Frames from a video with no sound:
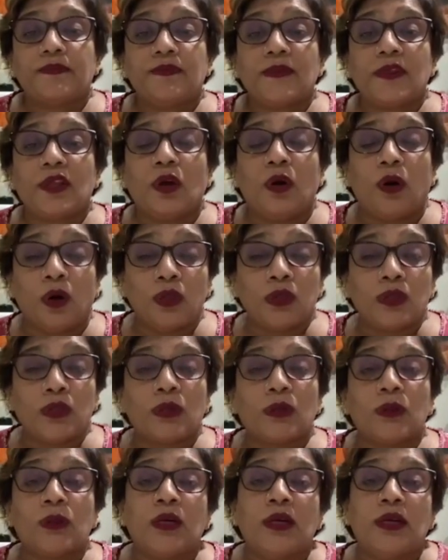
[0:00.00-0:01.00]

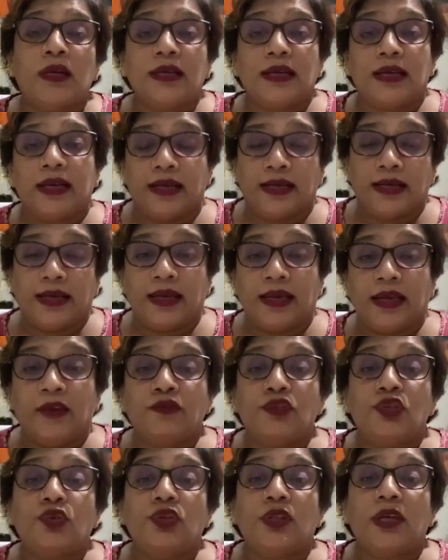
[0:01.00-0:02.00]
also
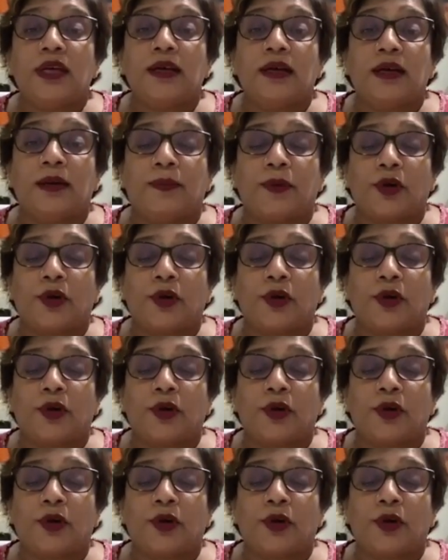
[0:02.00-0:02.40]
gives you the